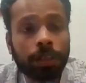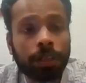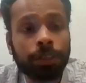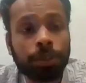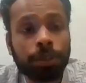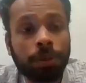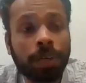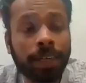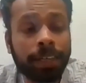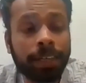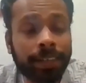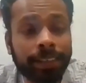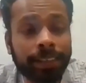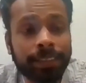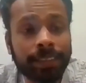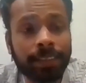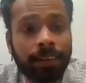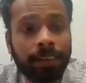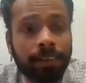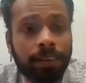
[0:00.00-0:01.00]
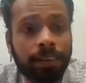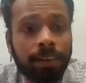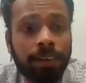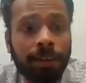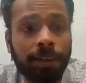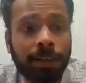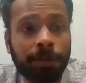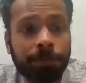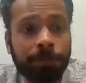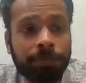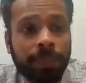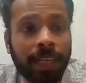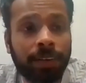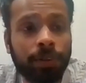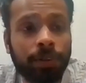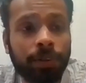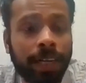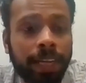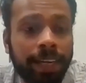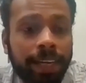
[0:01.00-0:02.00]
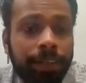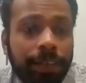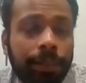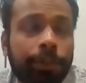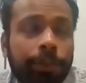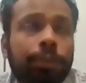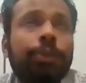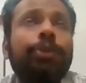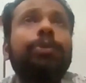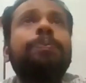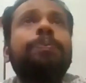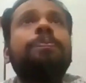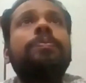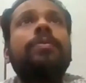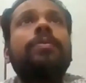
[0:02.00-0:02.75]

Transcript: So Harish, I would like to